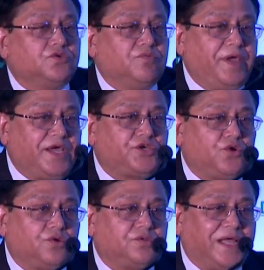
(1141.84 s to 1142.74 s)
to make
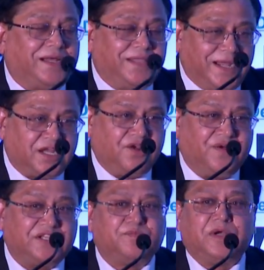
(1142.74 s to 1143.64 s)
sure that that
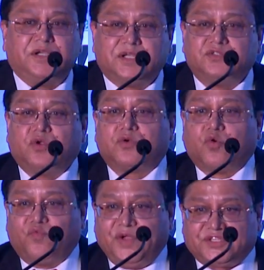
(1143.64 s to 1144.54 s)
investment does not
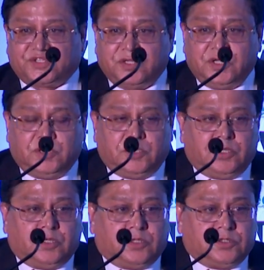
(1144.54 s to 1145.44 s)
go waste.
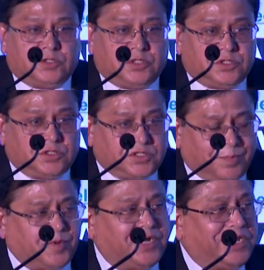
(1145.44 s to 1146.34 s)

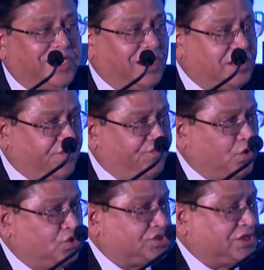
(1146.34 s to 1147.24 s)
Subcritical
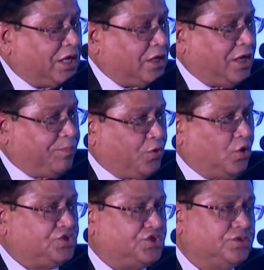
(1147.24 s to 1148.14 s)
diffused
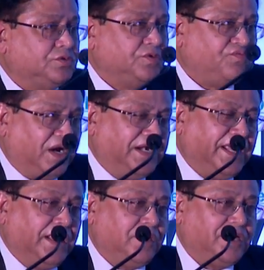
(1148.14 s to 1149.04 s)
approach
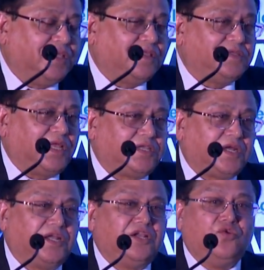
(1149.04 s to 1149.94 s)
funding has
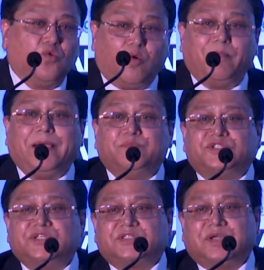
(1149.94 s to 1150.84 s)
resulted in no MEMS
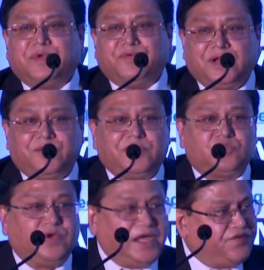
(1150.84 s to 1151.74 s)
system available
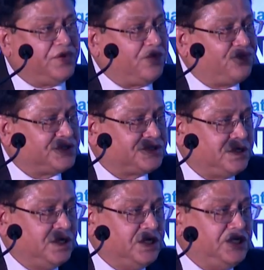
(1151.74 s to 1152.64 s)
to any one of us,
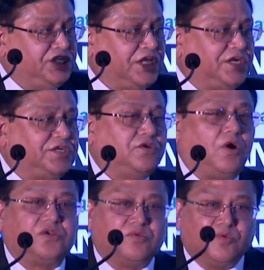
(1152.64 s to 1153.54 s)
neither it in the
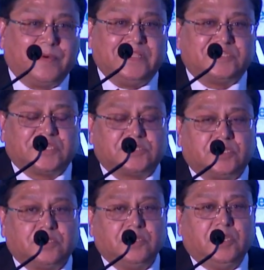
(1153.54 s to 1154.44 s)
automobile
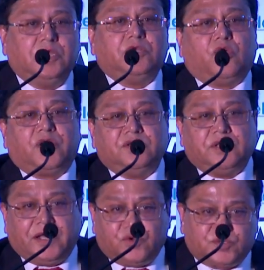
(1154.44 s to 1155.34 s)
sector nor in
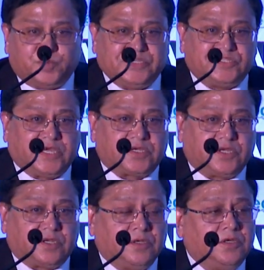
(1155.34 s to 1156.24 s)
the aerospace sector.